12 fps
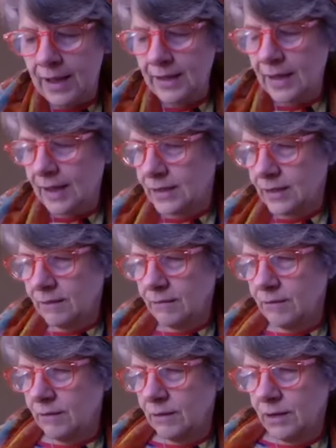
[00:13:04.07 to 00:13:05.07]
liked
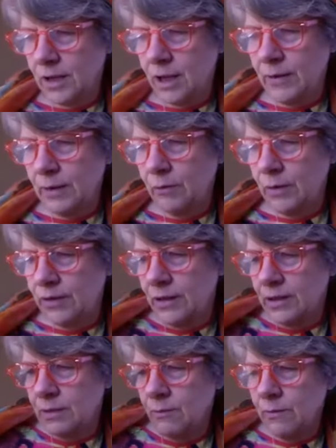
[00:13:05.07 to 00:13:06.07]
going with the
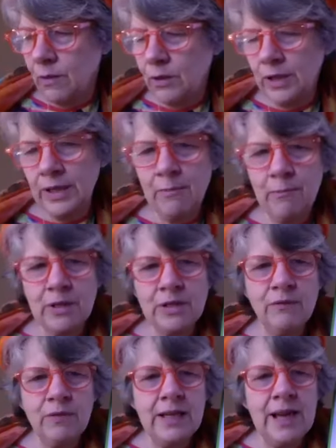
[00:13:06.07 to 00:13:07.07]
smaller numbers
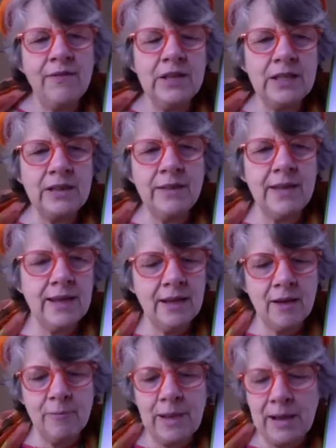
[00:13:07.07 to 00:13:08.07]
and really having to think
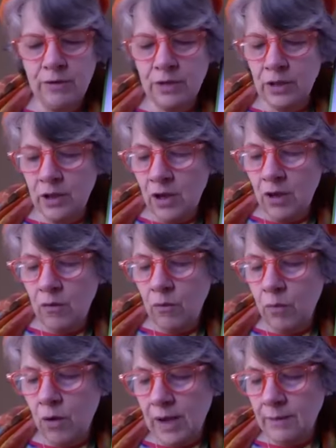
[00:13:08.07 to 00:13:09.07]
about
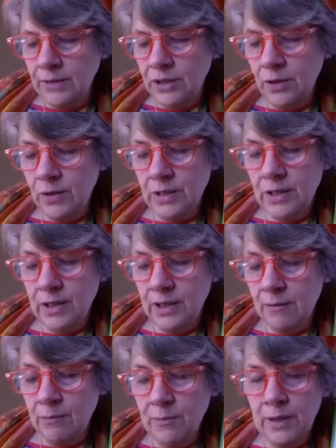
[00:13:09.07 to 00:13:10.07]
what I was doing to the
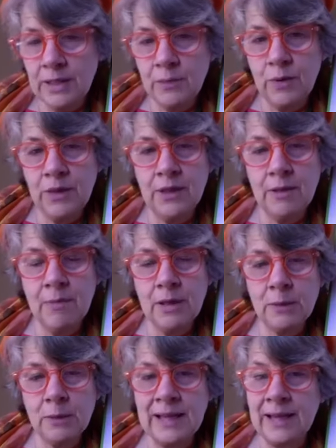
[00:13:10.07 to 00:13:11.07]
numbers with the
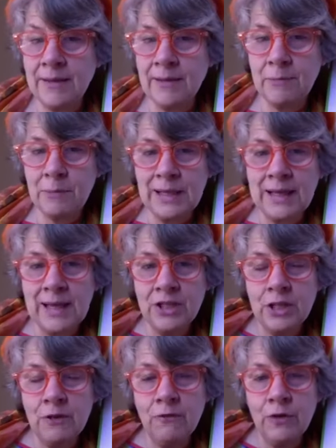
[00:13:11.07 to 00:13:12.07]

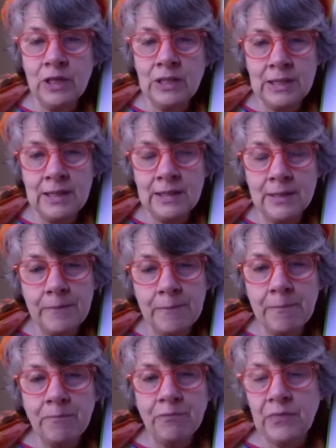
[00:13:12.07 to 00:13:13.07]
multiplication versus
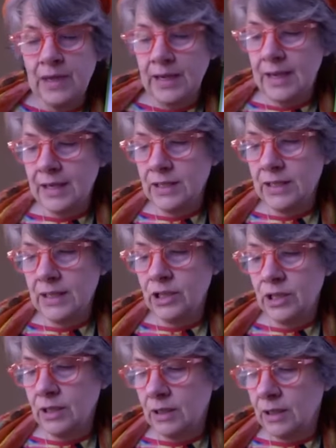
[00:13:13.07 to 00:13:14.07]
the
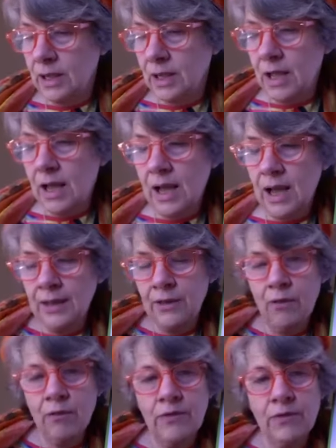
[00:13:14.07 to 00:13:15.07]
addition.
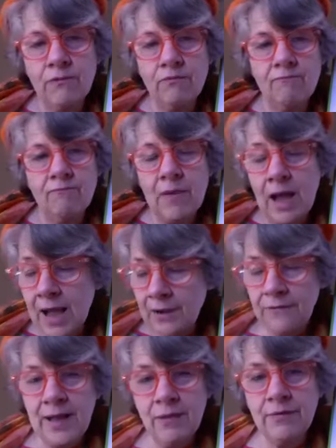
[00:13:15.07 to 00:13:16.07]
I
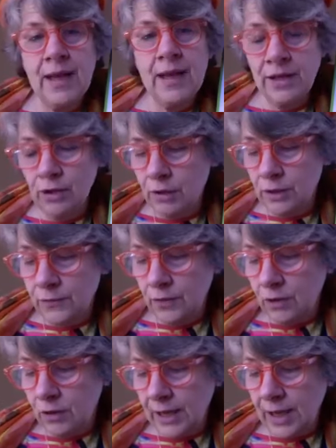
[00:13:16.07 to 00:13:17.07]
found that
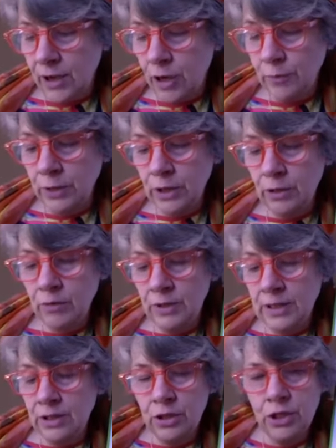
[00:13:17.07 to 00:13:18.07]
useful, and I hope you
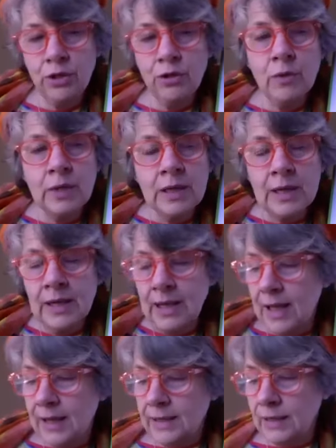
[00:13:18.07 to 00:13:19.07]
did too.
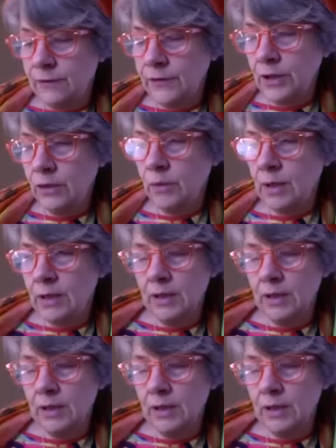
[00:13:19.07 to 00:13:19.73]
And if you